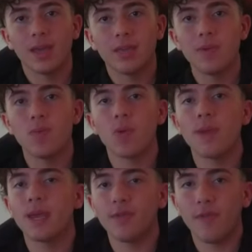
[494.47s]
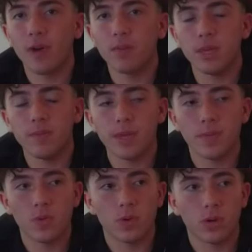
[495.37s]
people were making fun of me.
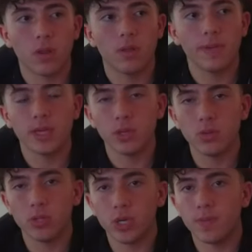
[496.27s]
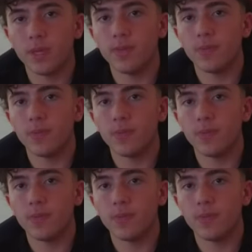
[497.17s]
People were calling me a loser. They